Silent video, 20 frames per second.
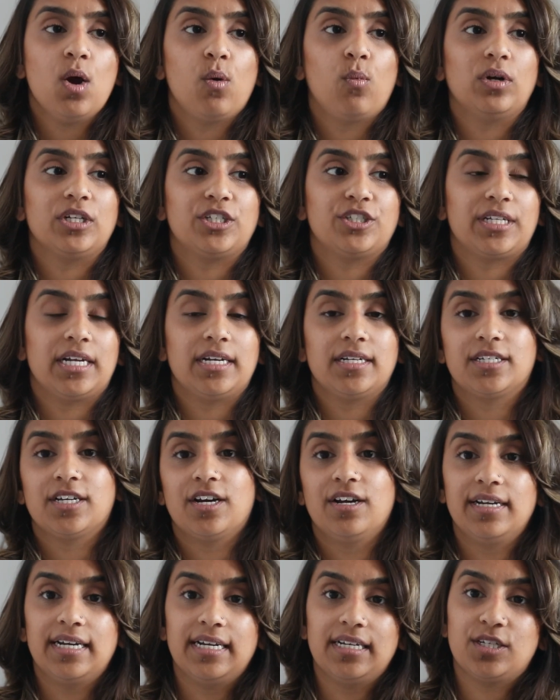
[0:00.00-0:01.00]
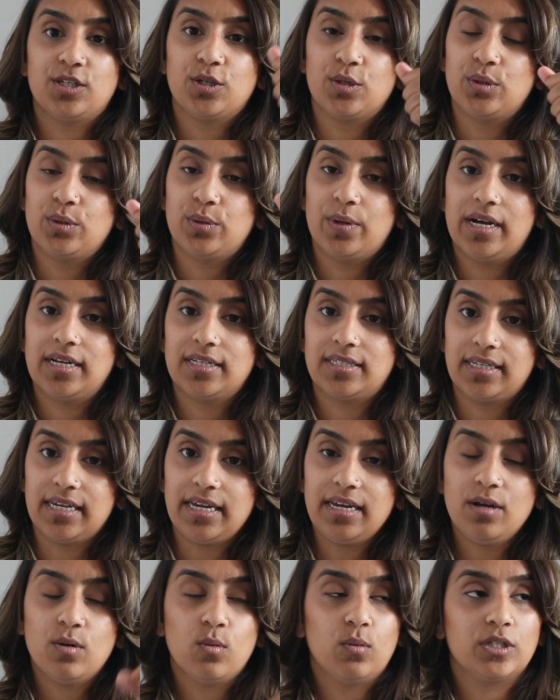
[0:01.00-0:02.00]
which then turned into a
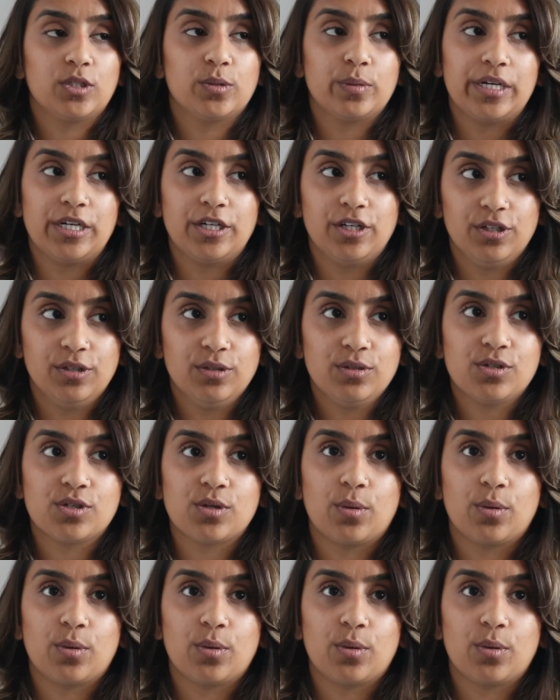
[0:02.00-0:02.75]
seat which we used.